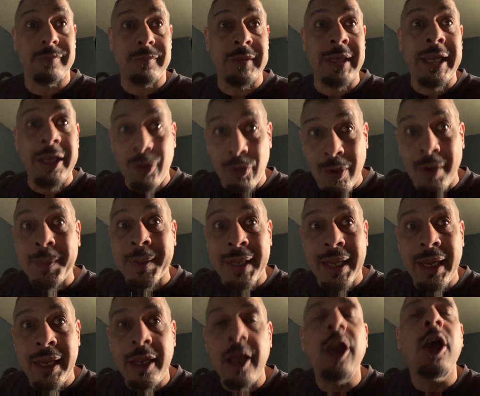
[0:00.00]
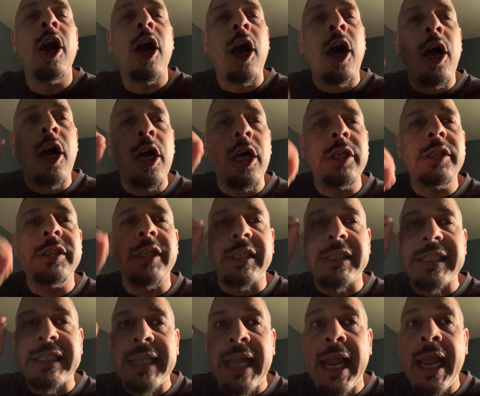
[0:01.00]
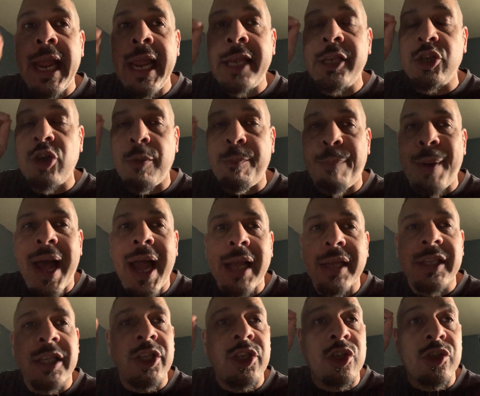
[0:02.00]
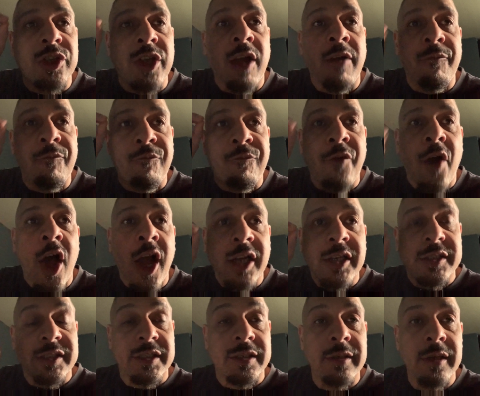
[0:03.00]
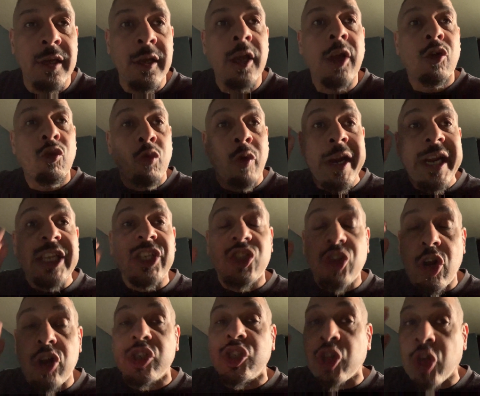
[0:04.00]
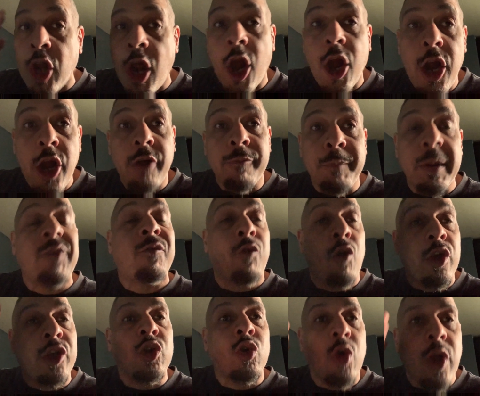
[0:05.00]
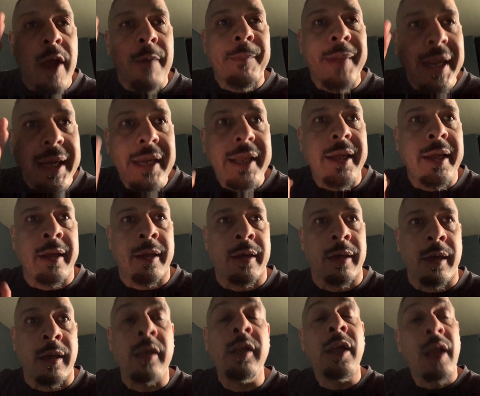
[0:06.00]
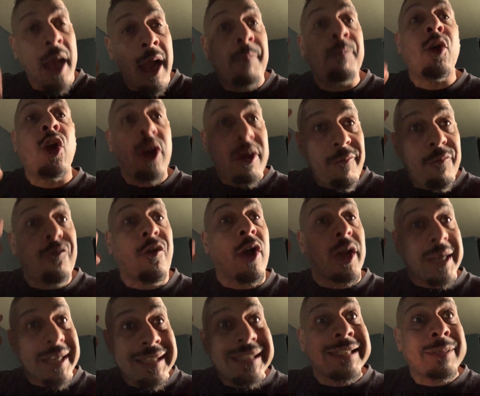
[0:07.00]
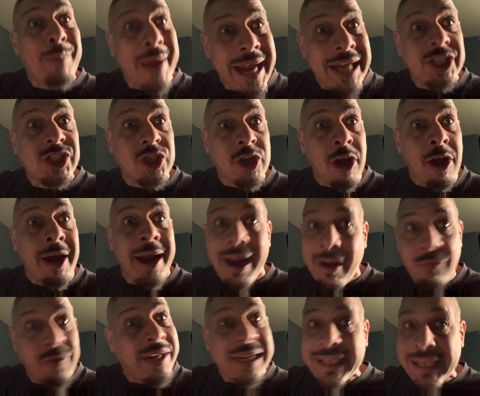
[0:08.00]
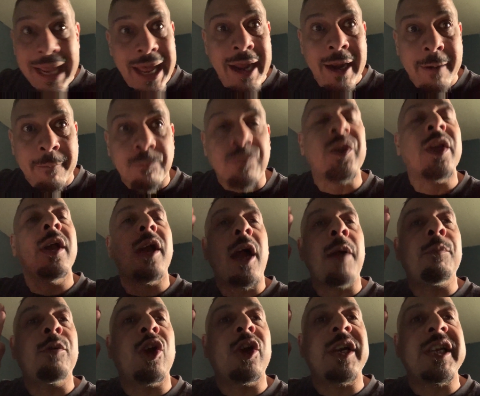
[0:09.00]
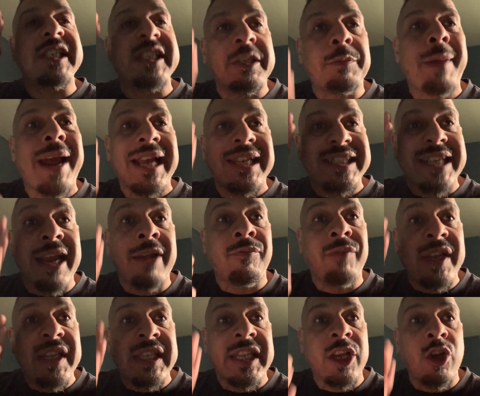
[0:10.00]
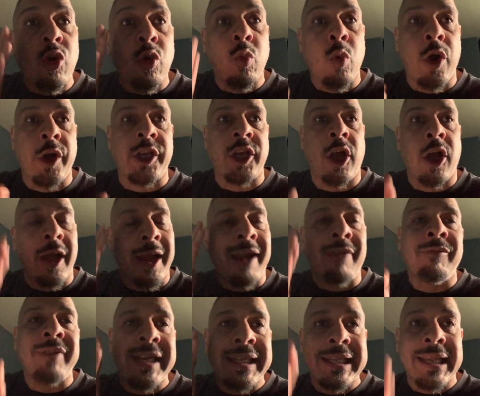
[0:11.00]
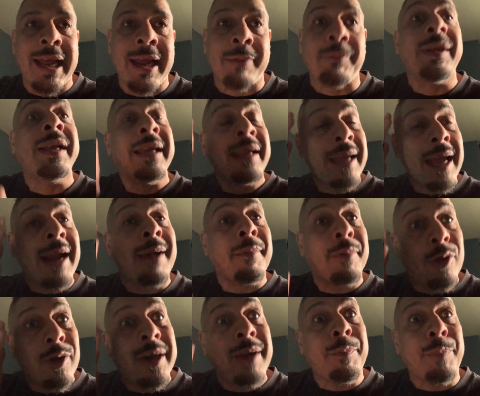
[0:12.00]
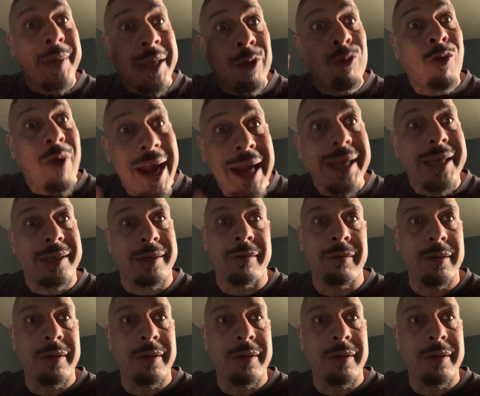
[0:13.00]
Like, you know what I'm saying? Understand your boxing, you dumb fucks. Research, learn before you come in here. I'm gonna fucking smash y'all every time. I'm gonna smash every single one of y'all every time. And I'm gonna be right.